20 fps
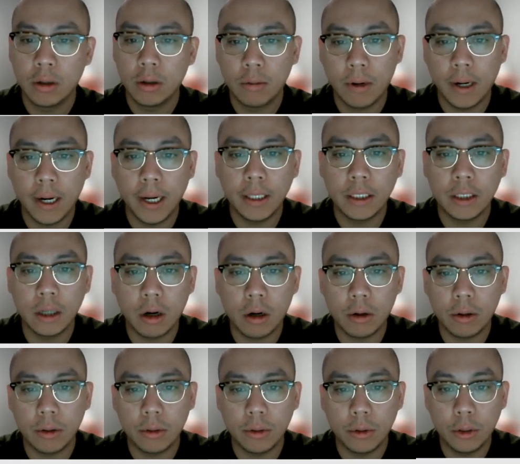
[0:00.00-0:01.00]
right,
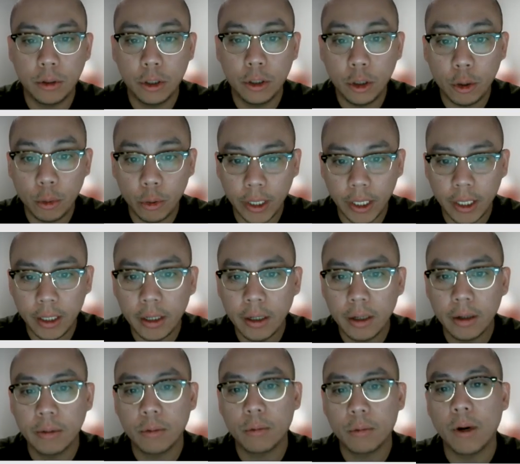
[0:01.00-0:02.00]
are
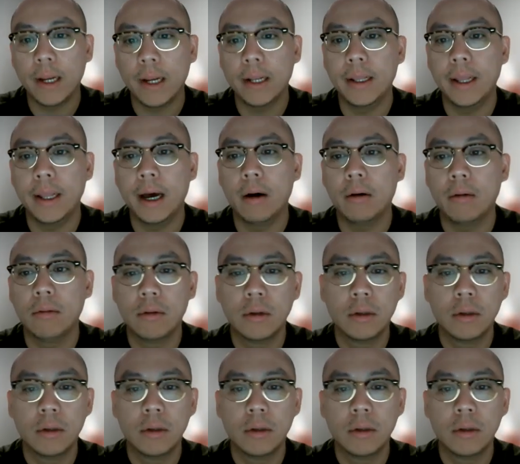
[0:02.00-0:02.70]
doing right now.